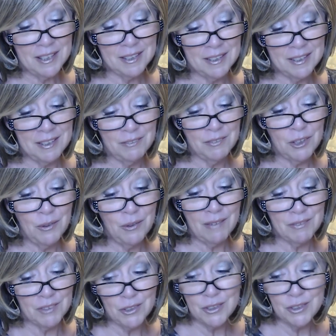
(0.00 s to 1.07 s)
And if you
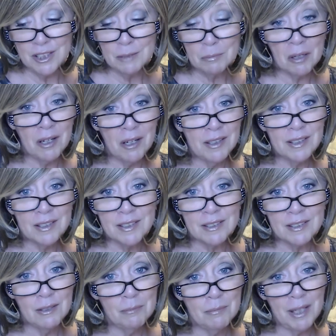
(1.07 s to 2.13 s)
have used these products,
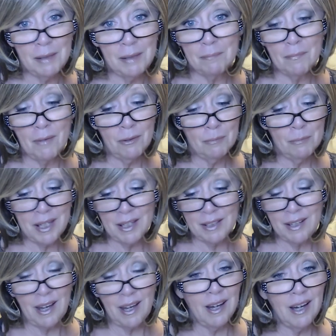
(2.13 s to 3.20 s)
oh my, oh
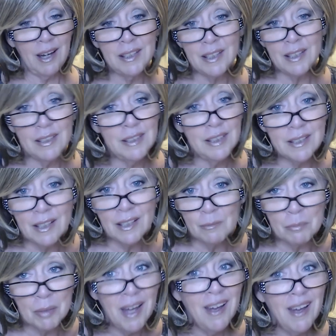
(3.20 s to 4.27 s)
man, I, I need
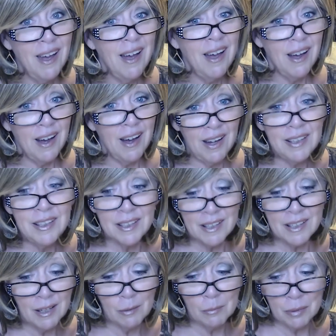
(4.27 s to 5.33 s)
help. I need
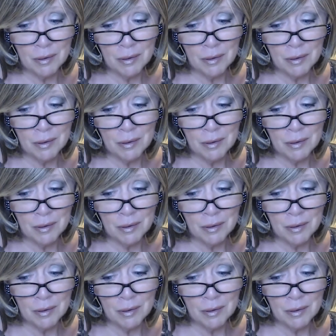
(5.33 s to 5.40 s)
help